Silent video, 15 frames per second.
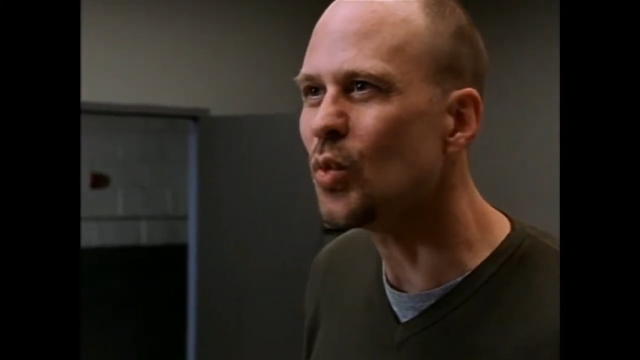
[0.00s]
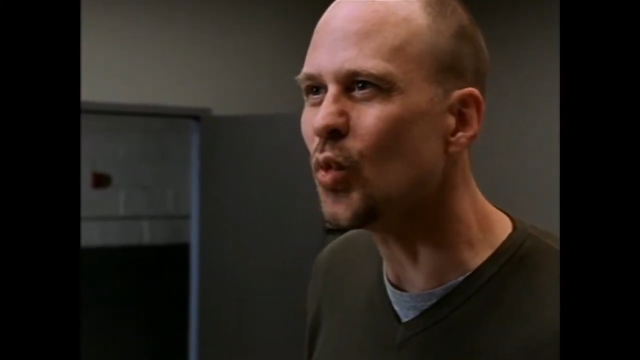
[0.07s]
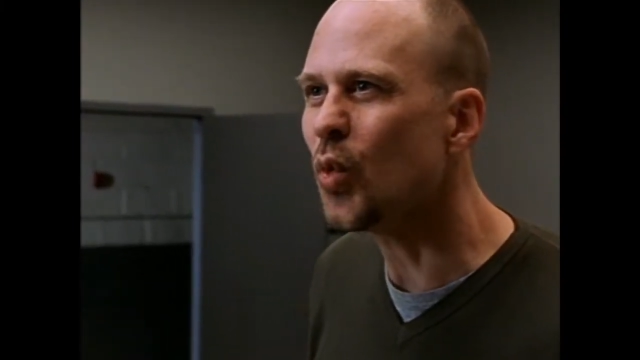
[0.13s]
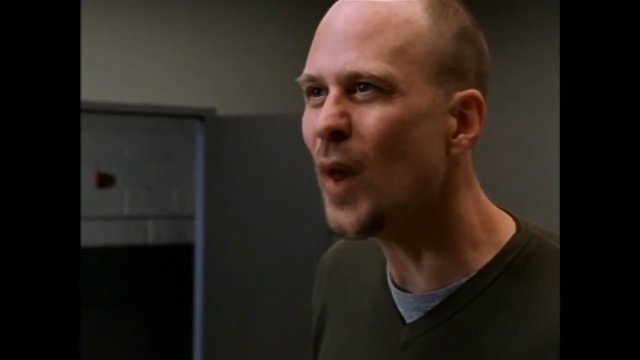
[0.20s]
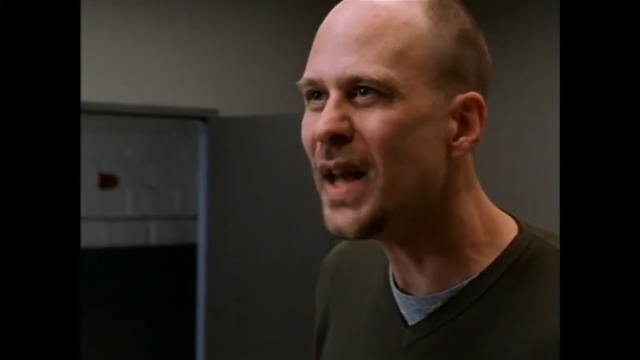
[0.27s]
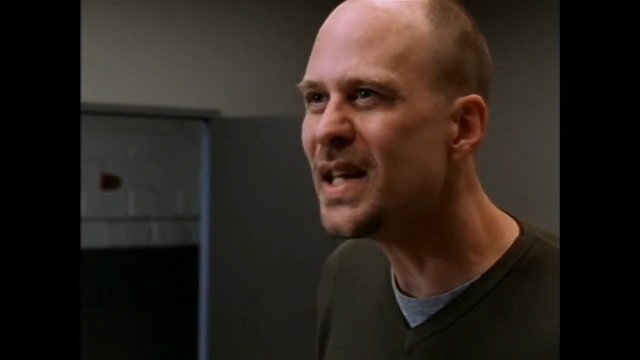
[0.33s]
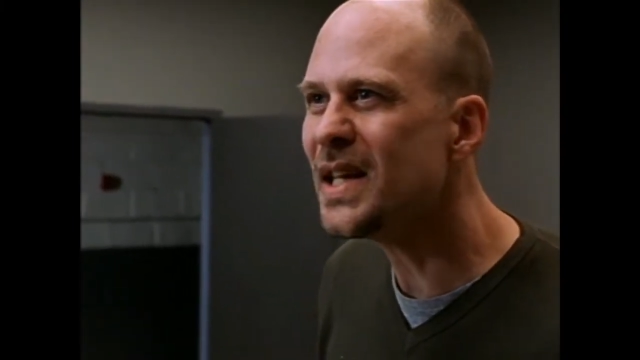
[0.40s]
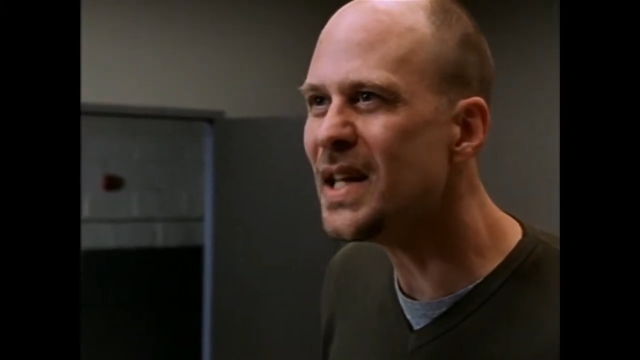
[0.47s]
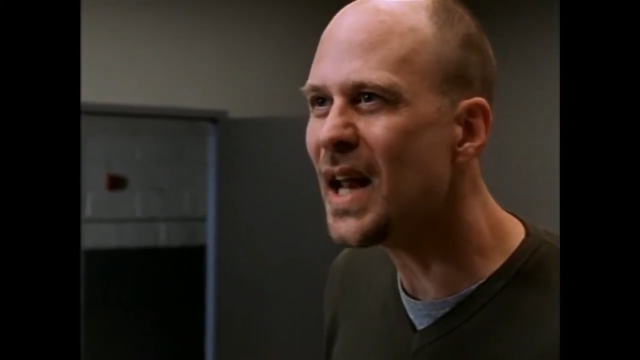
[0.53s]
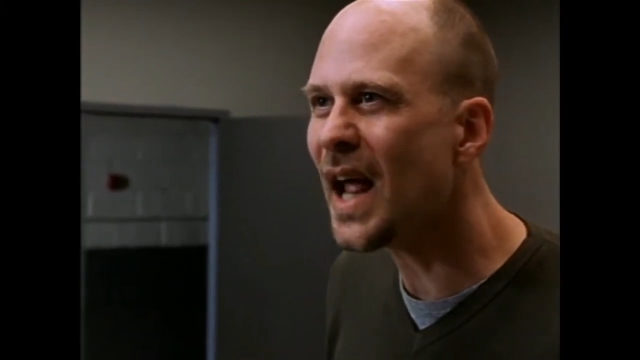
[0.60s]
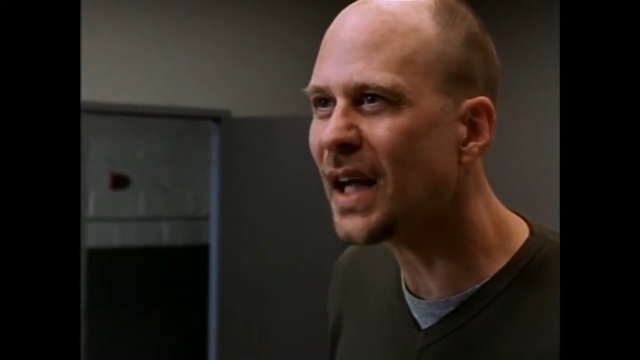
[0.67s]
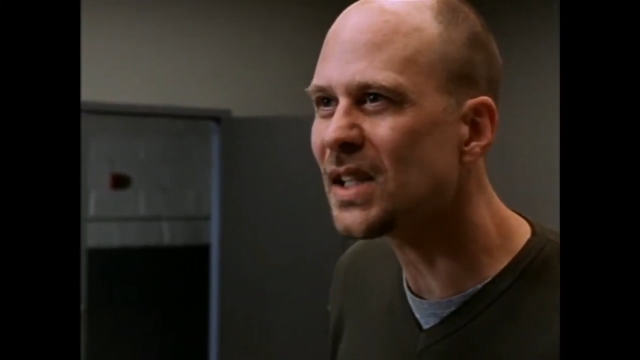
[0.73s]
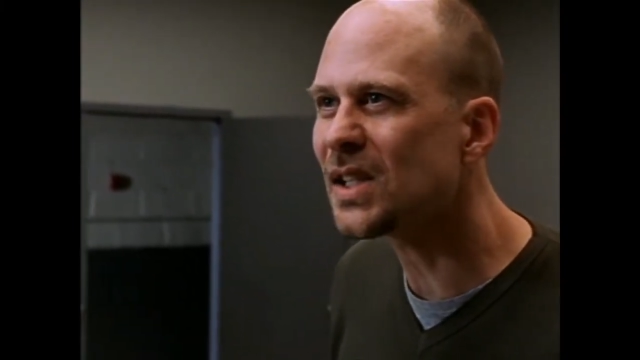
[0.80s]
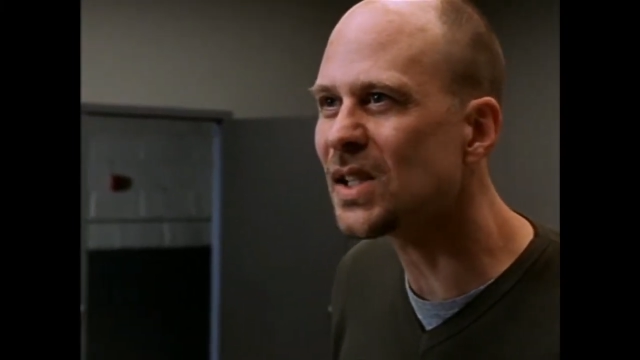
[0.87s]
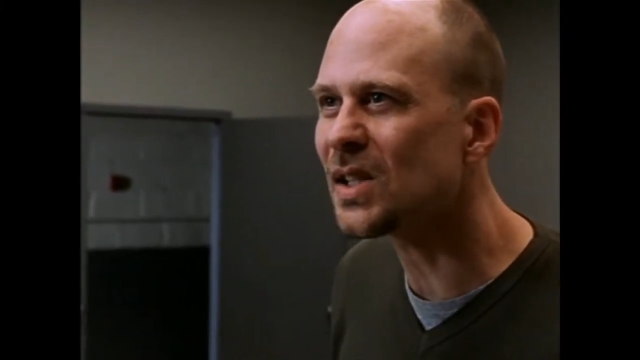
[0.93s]

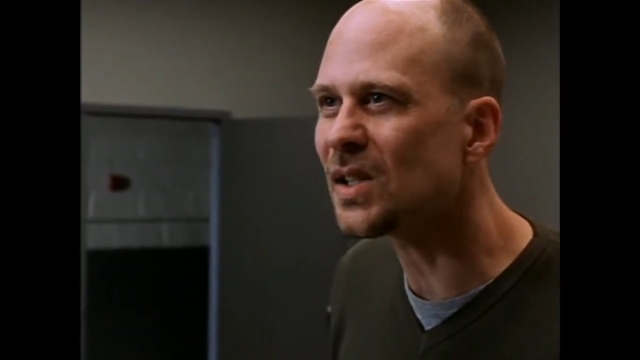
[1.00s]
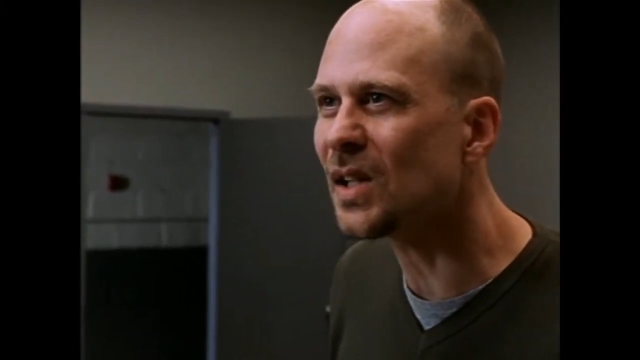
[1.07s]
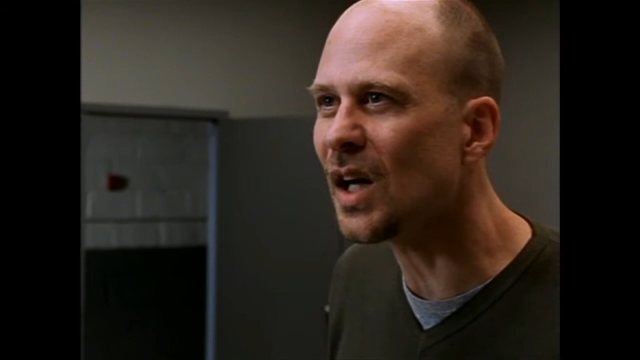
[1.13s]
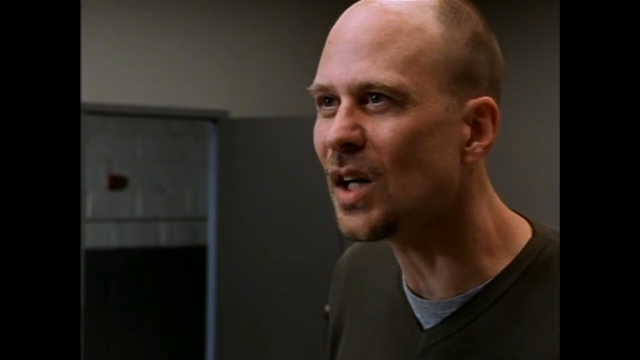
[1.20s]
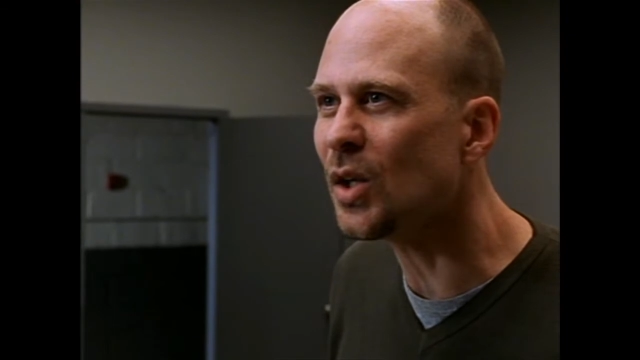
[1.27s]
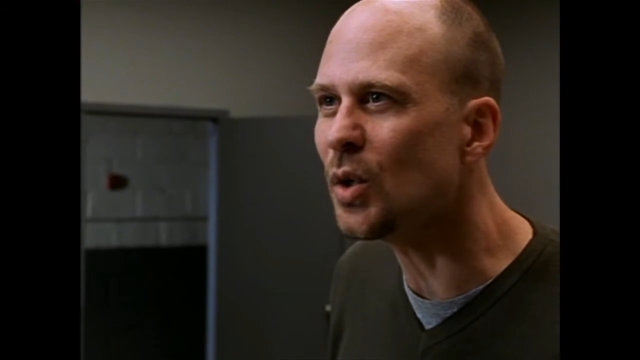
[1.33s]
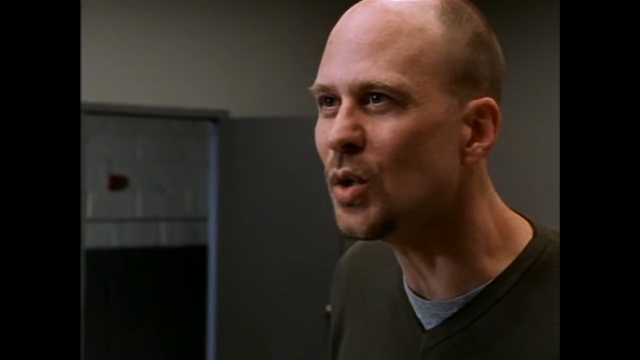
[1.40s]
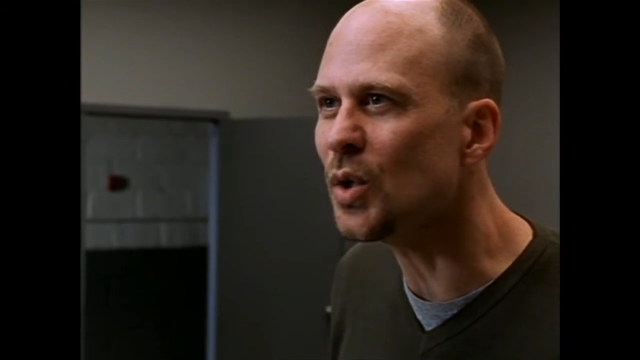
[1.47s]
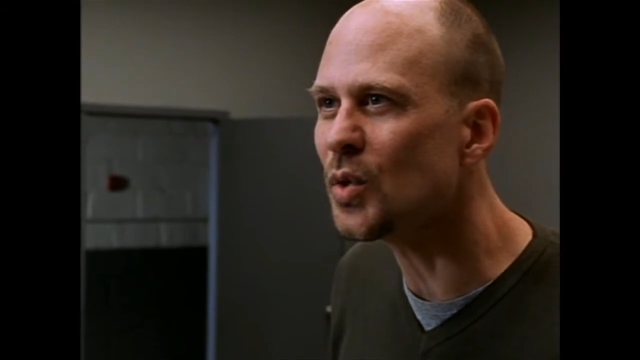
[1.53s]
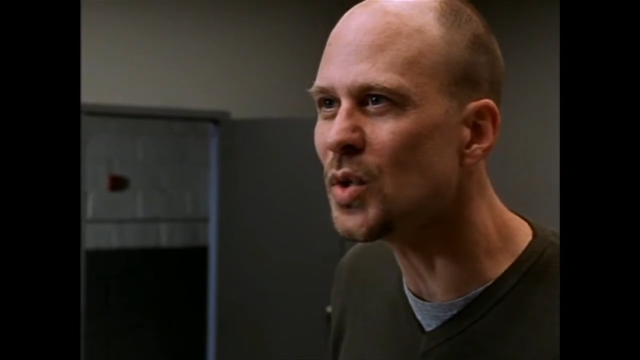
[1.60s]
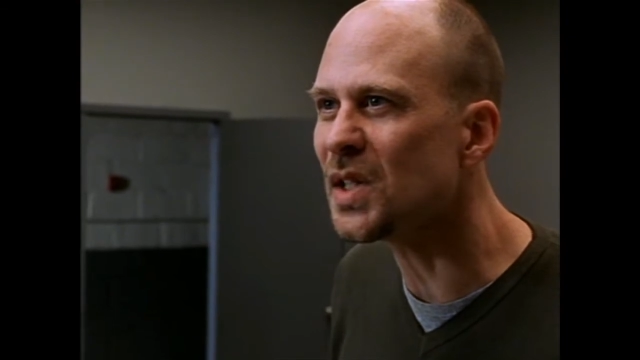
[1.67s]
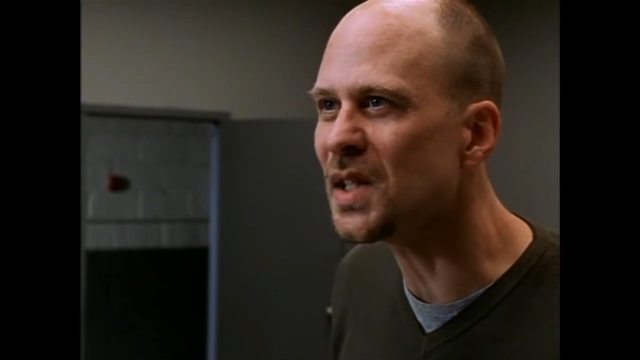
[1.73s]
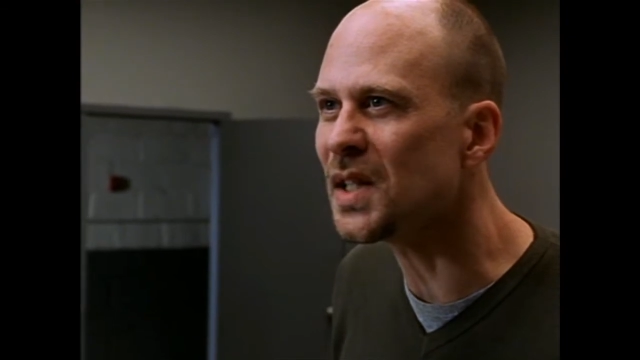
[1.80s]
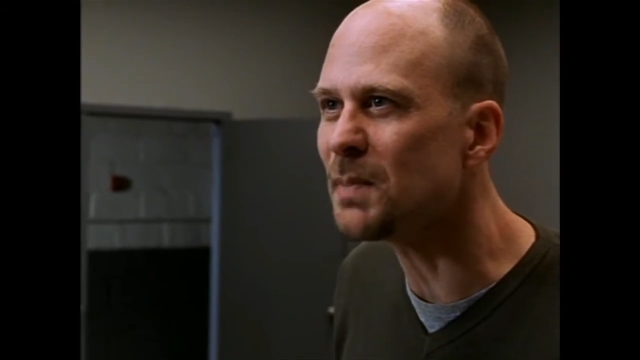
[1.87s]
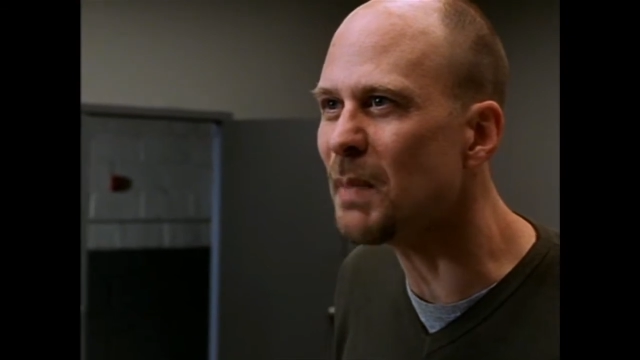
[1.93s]
redneck slug who
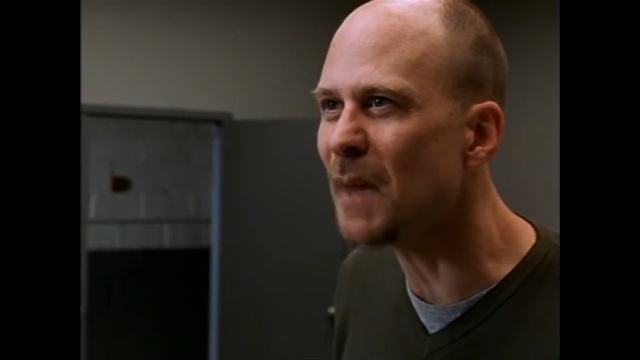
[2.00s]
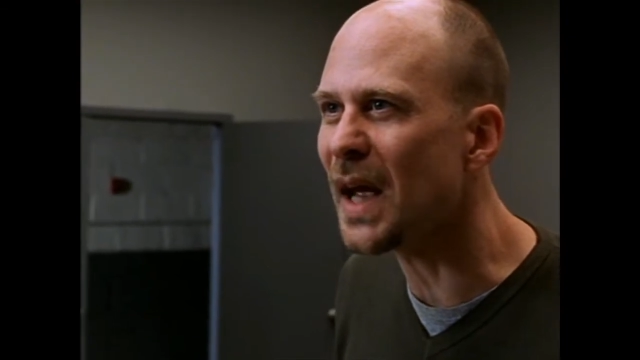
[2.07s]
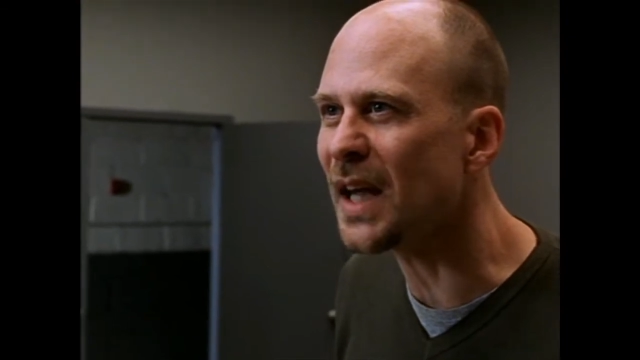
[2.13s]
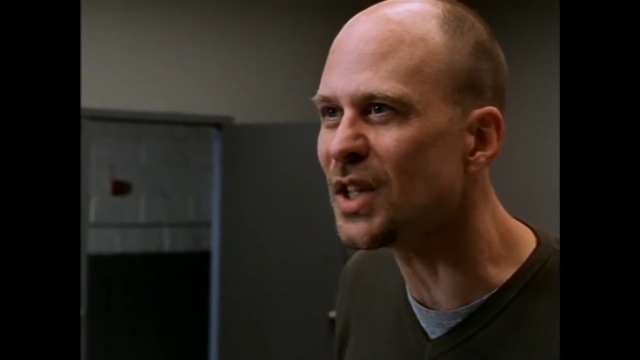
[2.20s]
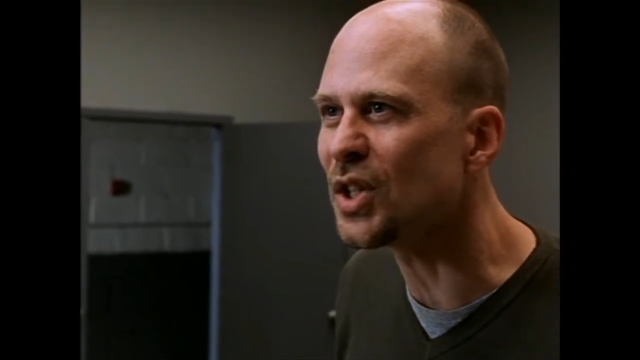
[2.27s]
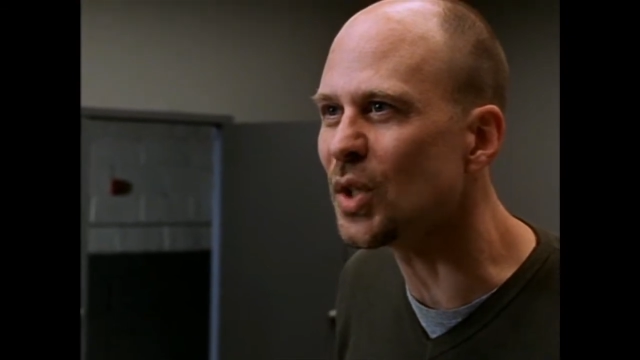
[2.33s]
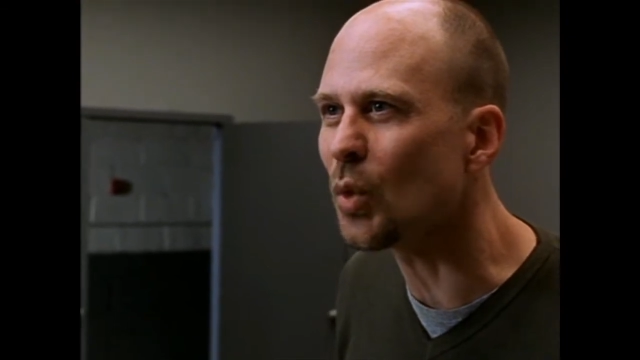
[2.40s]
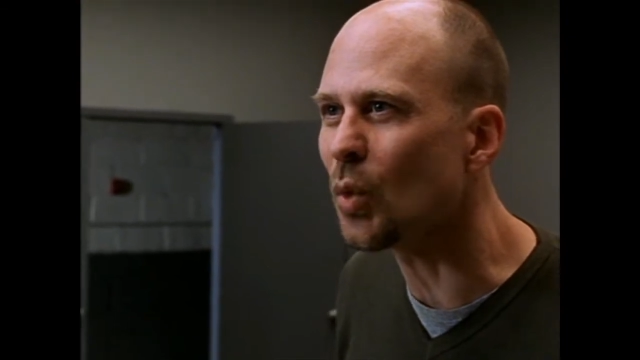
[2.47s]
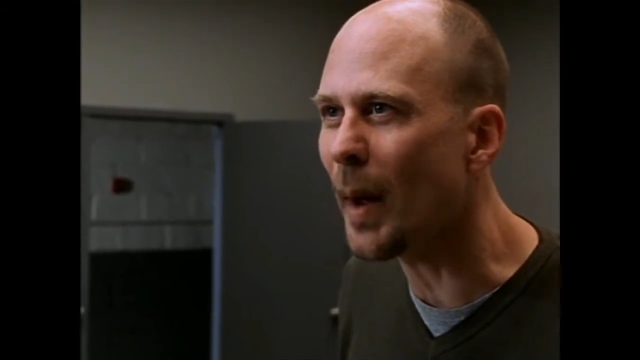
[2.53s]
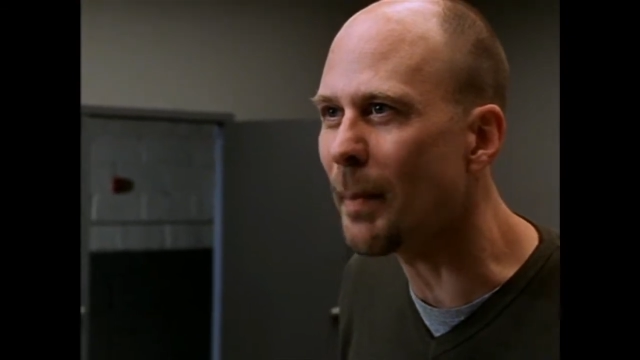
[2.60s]
uses his badge as a